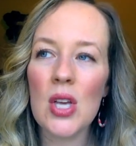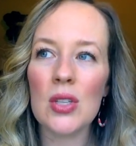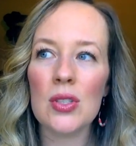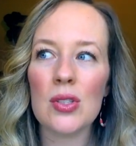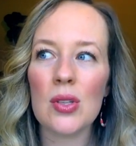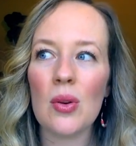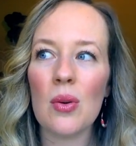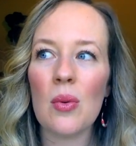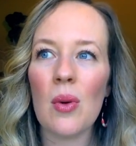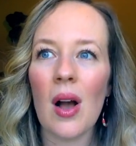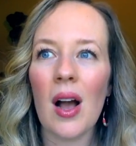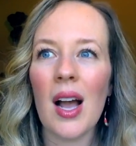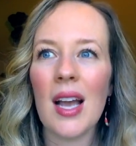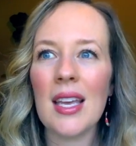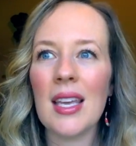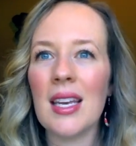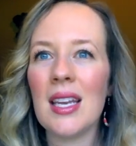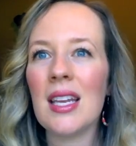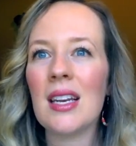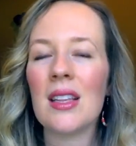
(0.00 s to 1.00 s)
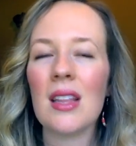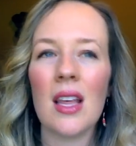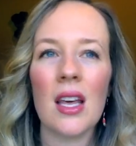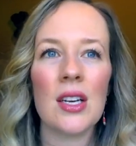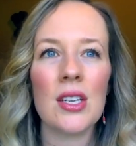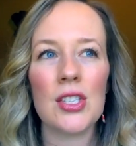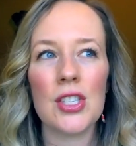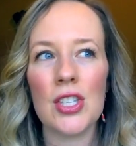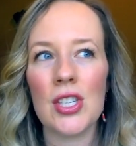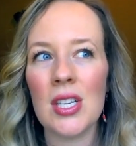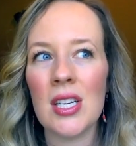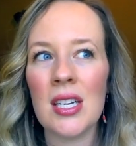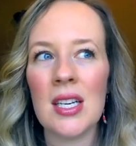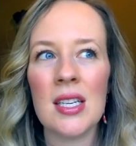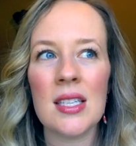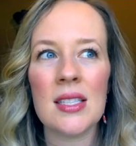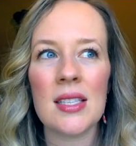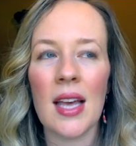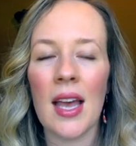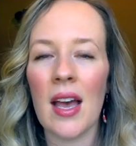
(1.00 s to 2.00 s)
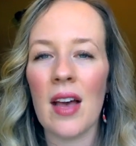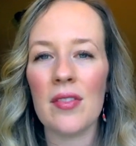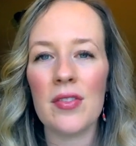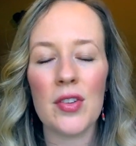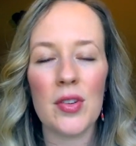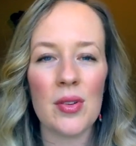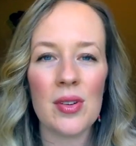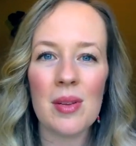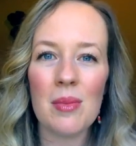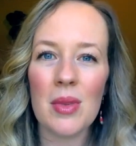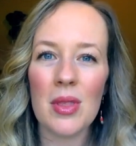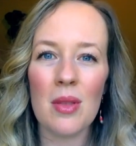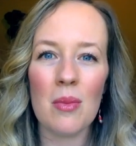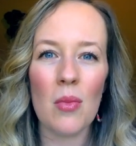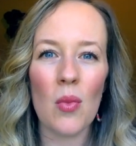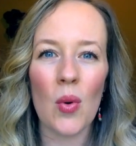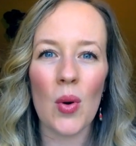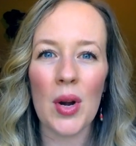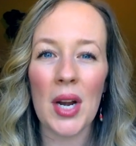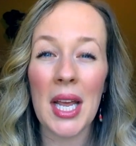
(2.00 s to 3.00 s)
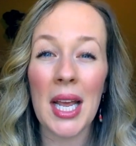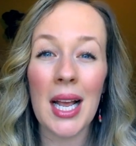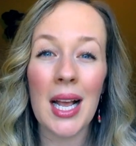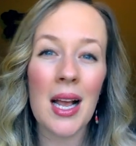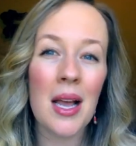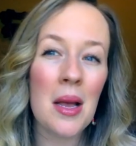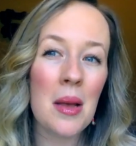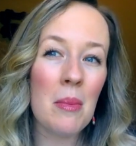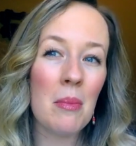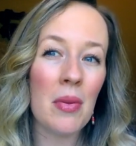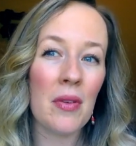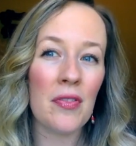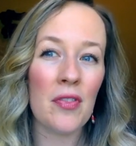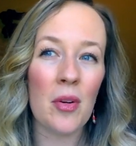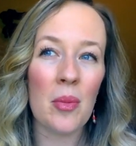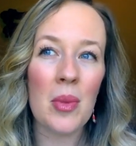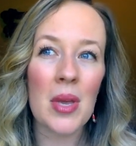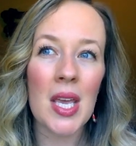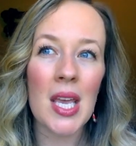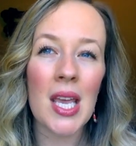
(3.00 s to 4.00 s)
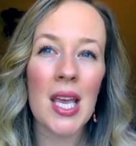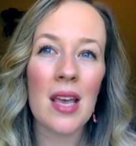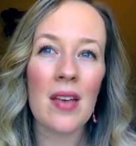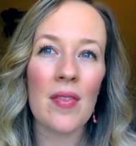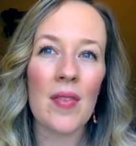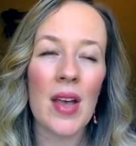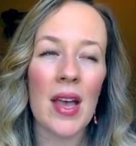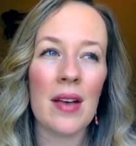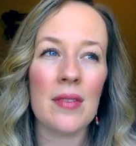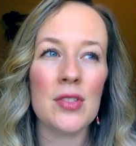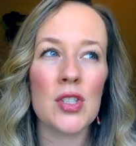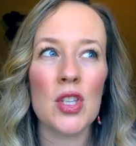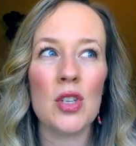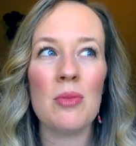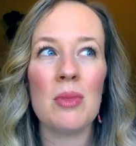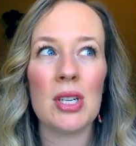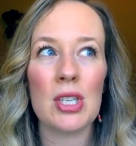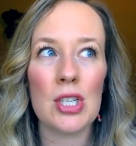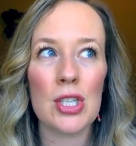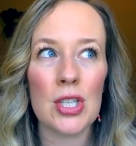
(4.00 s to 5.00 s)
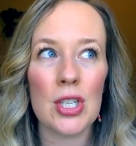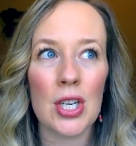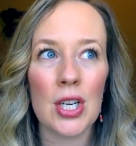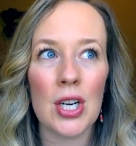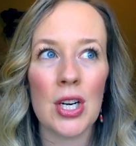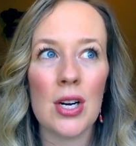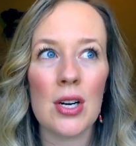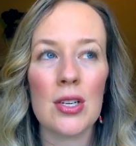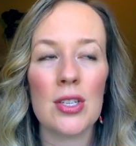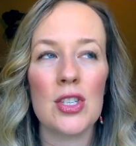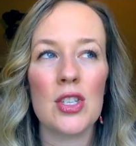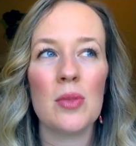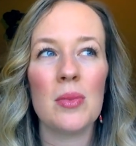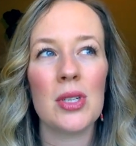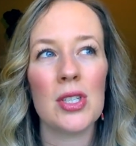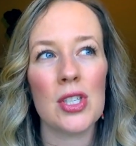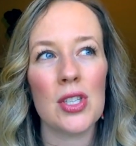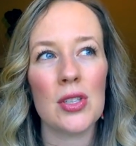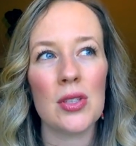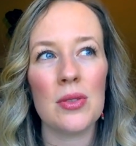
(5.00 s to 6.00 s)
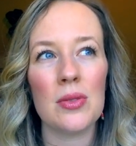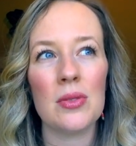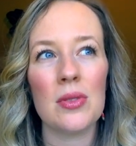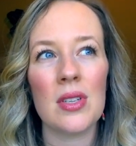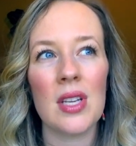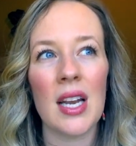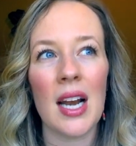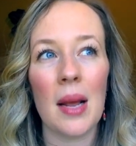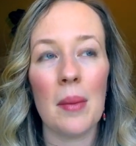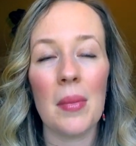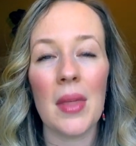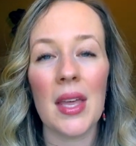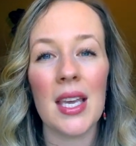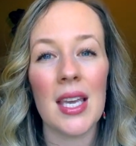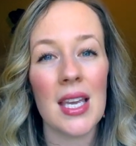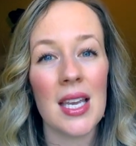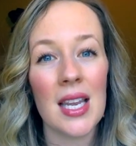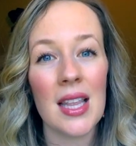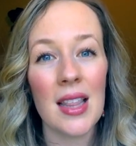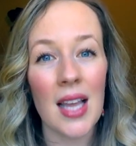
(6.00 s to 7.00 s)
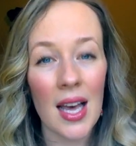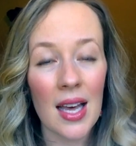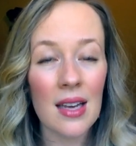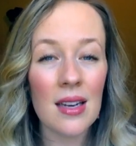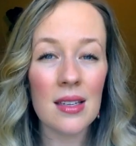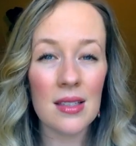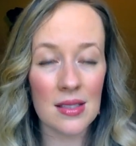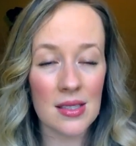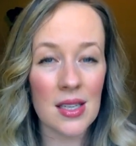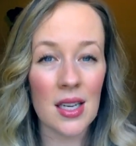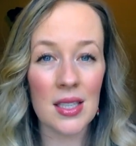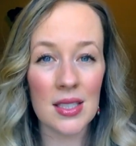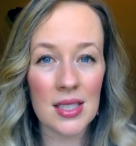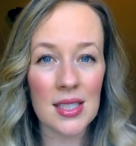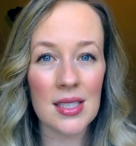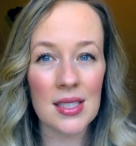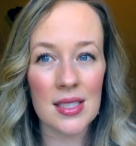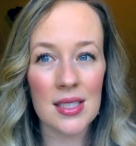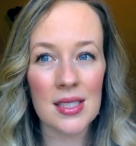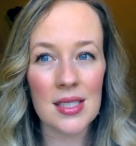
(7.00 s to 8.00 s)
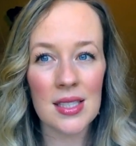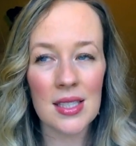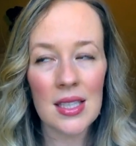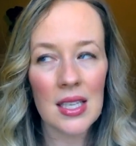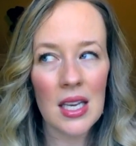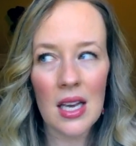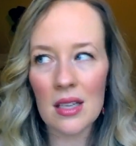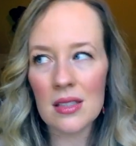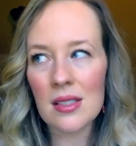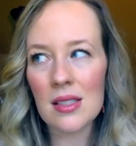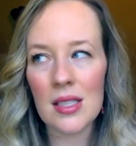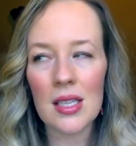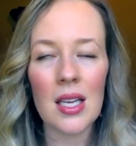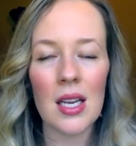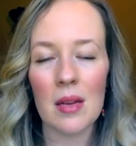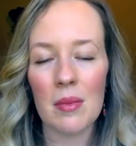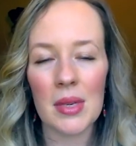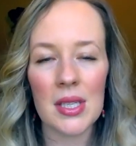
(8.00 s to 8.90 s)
So I can eat a lot of cheese, I have cream in the morning, but for me, if I have too much sugar, too much gluten, and I'm like eating that a ton consistently, I'll see it in my